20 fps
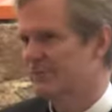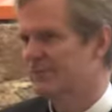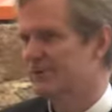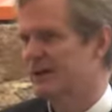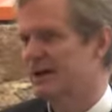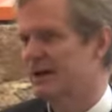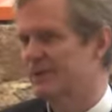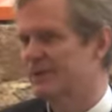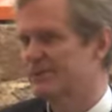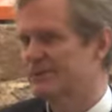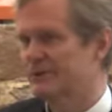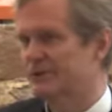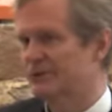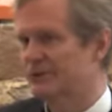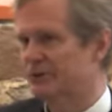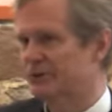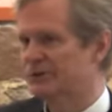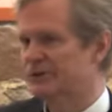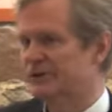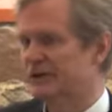sometimes
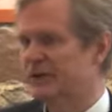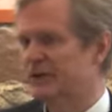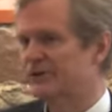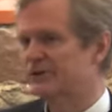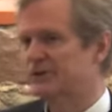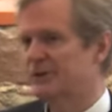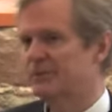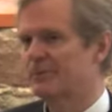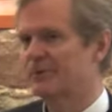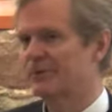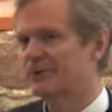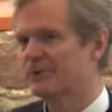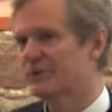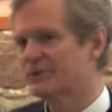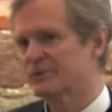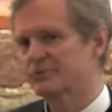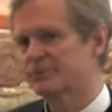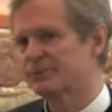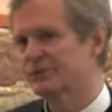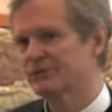you'll see it in some of the
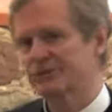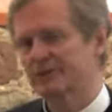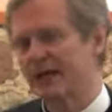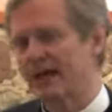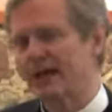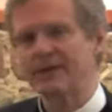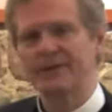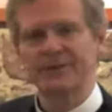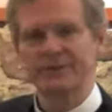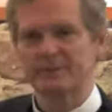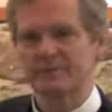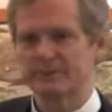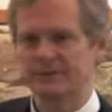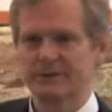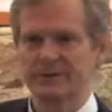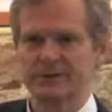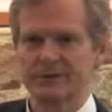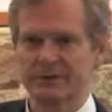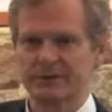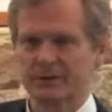Christmas anthems
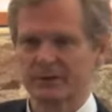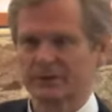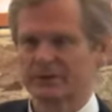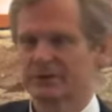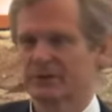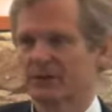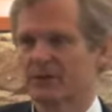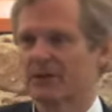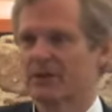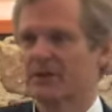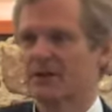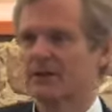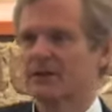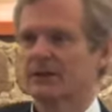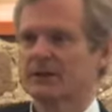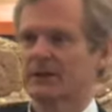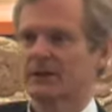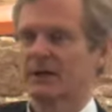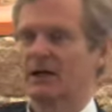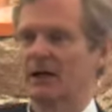and things.
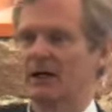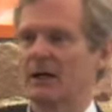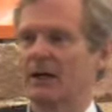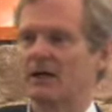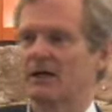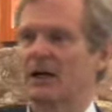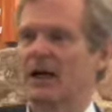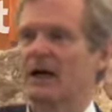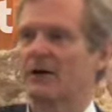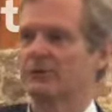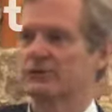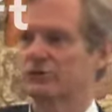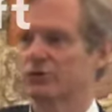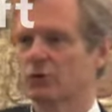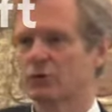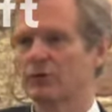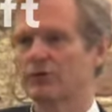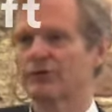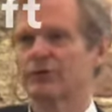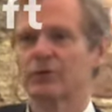How
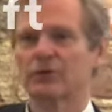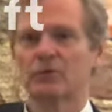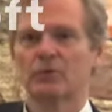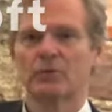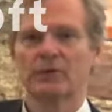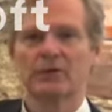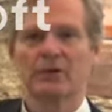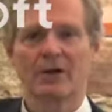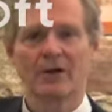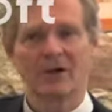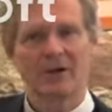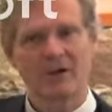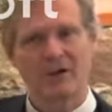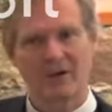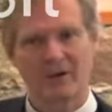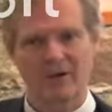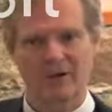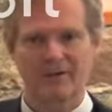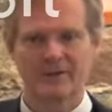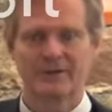joyful we
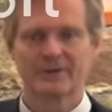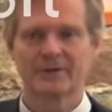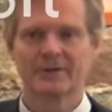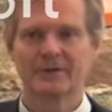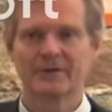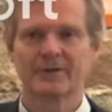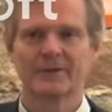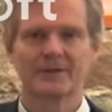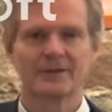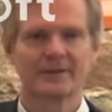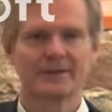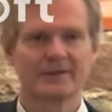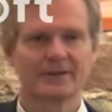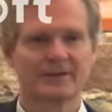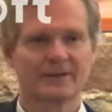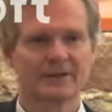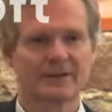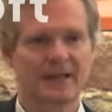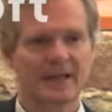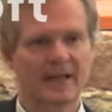are
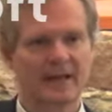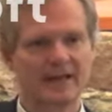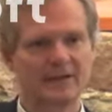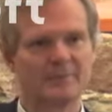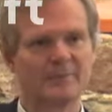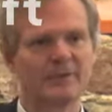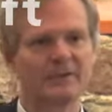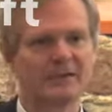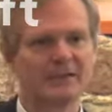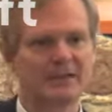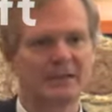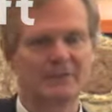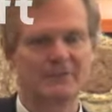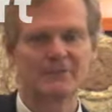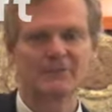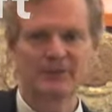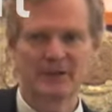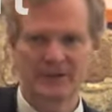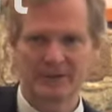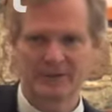that Adam and
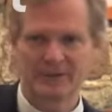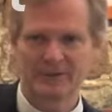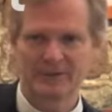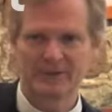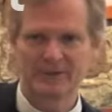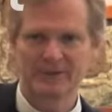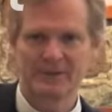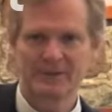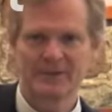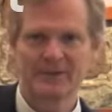Eve fell,